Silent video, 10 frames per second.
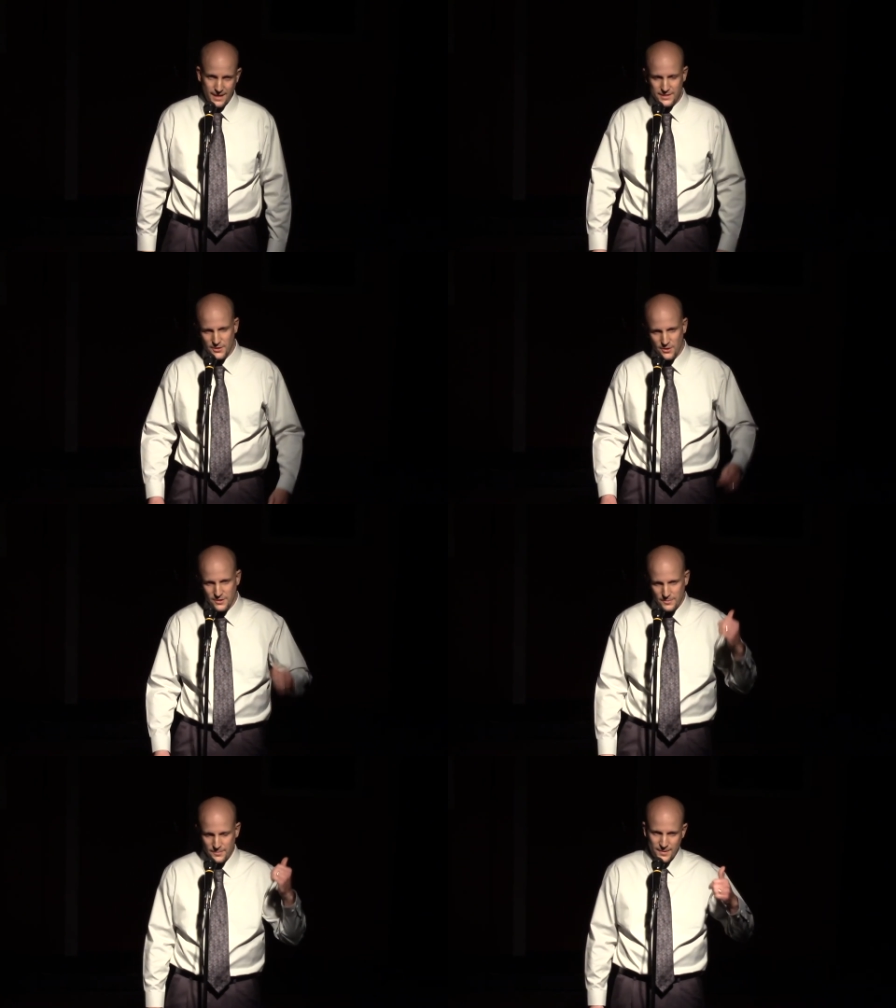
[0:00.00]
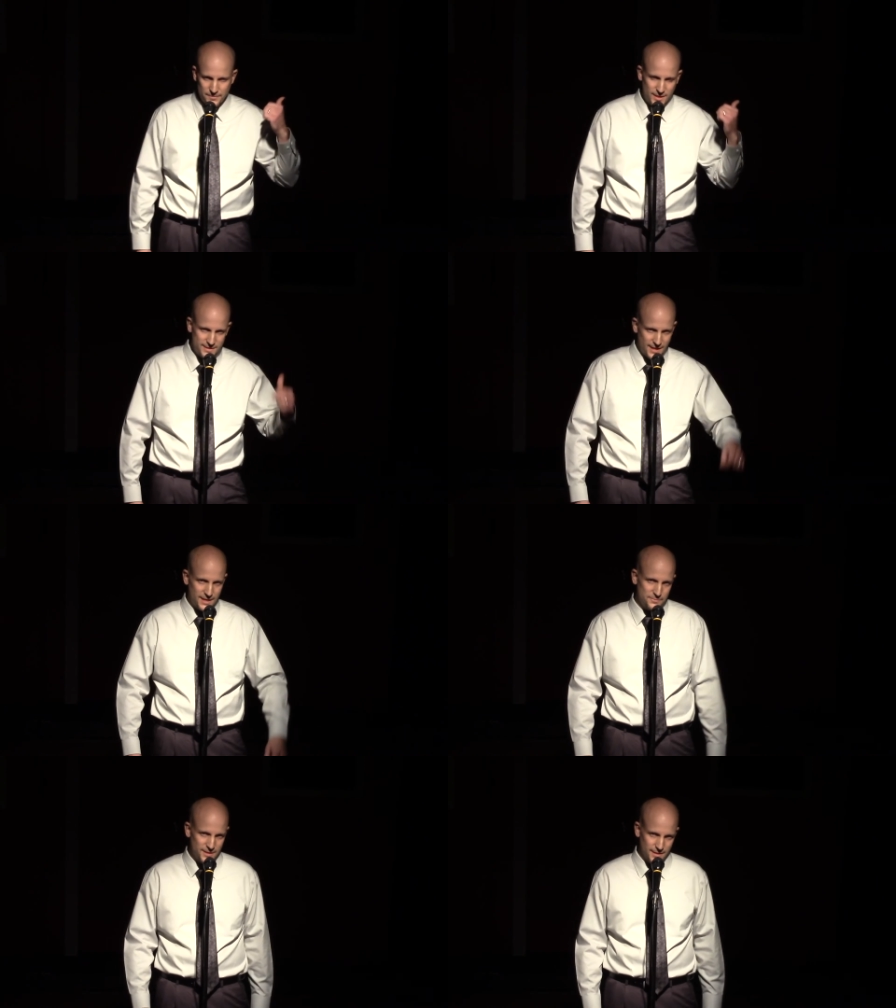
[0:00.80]
I told him I'm going to
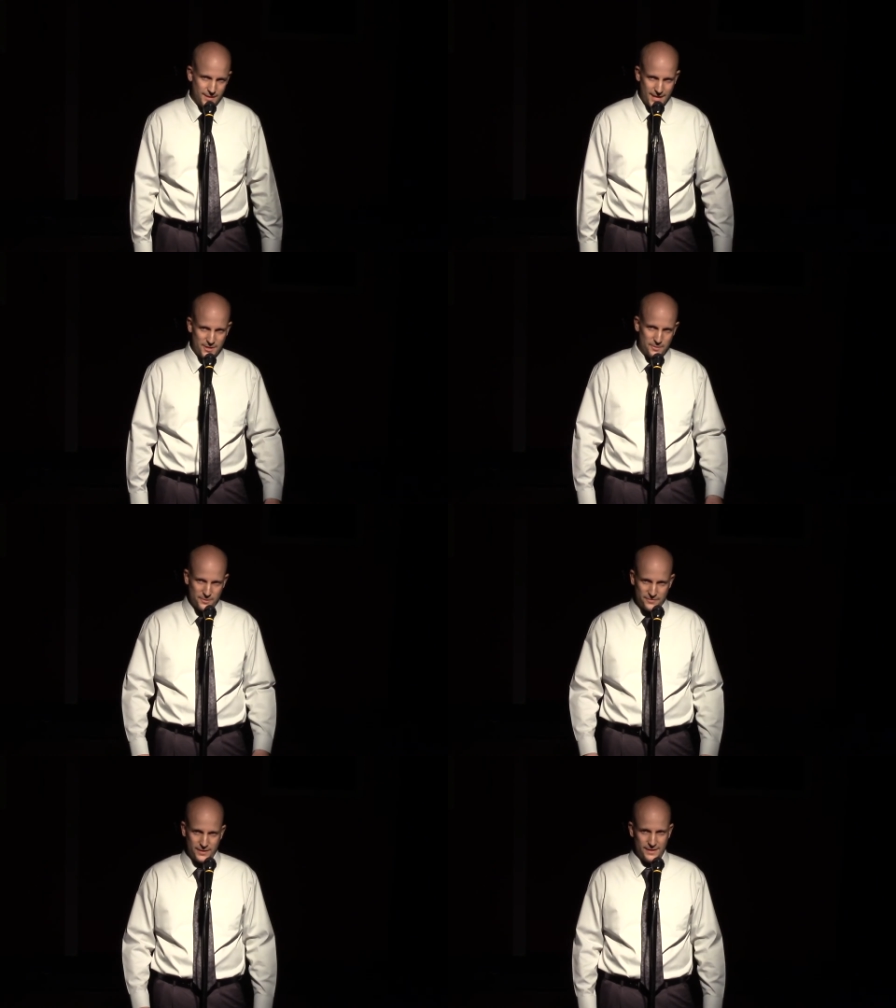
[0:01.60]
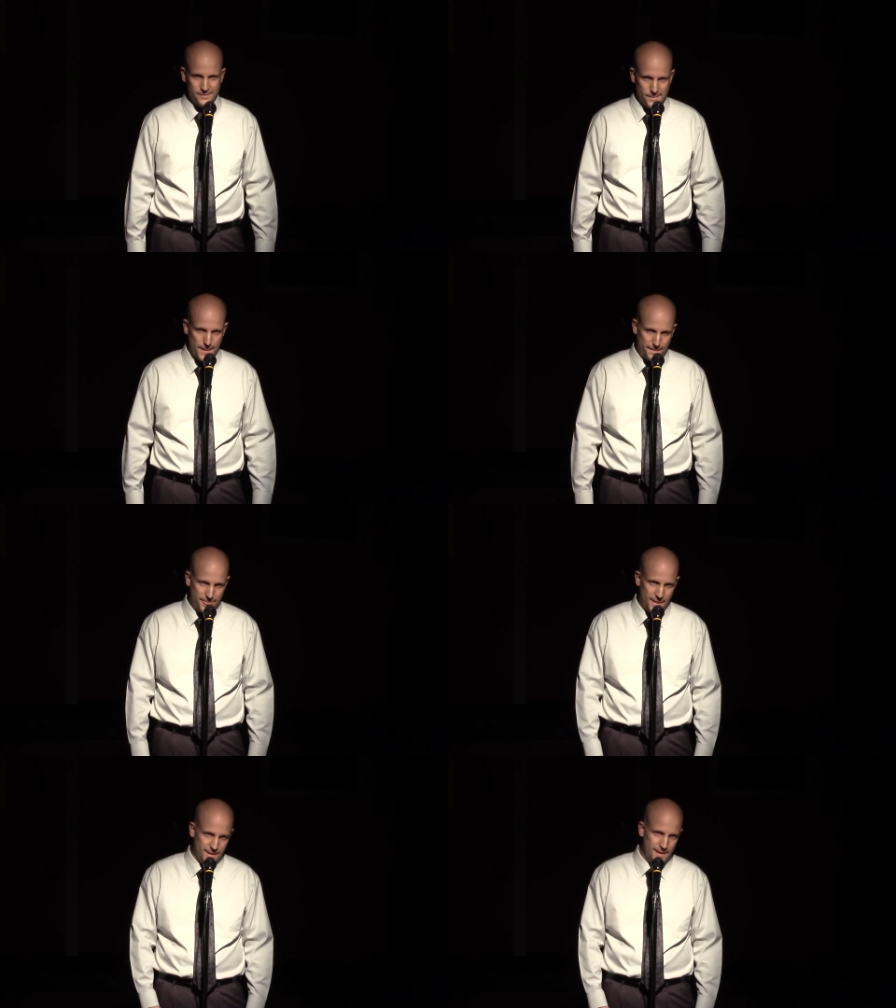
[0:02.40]
take him to the Lego movie.
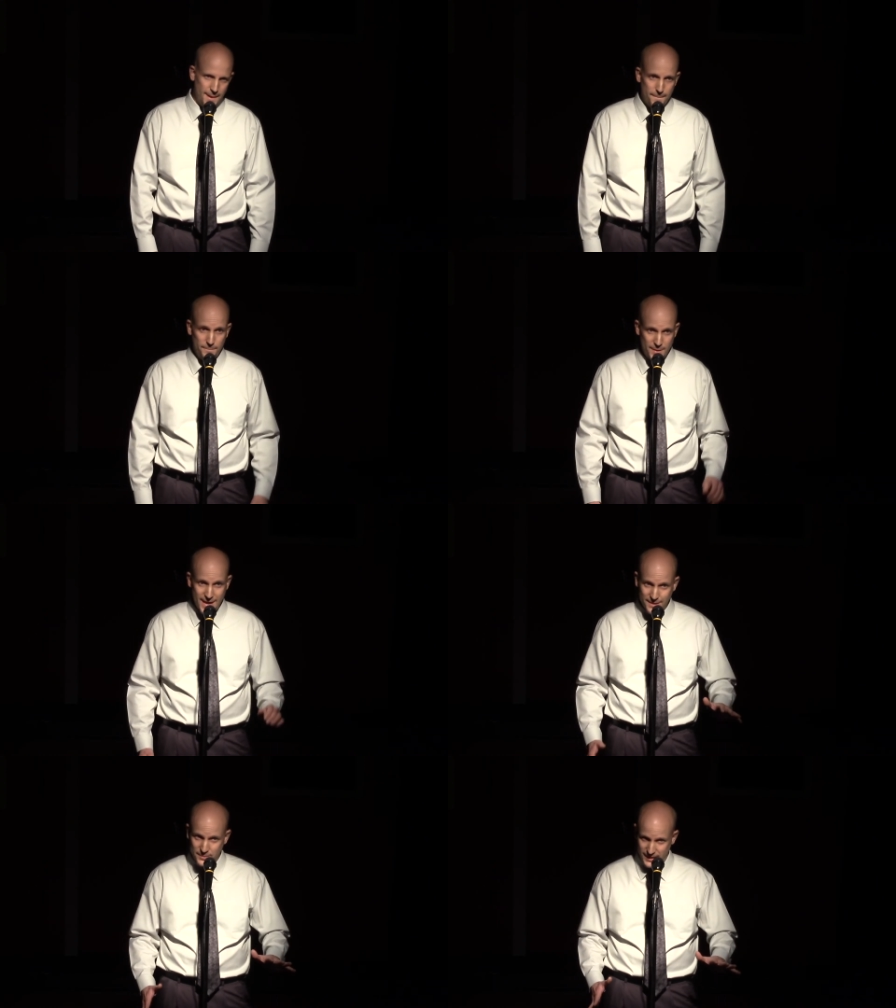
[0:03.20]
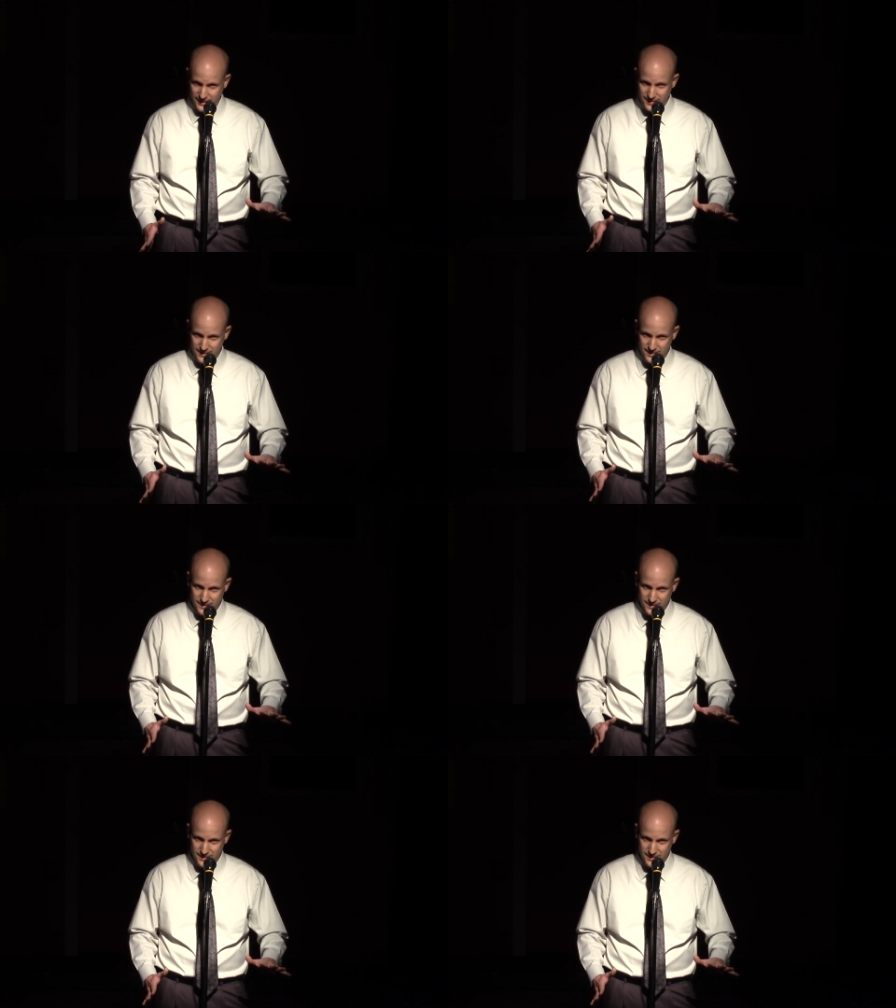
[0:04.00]
Maybe.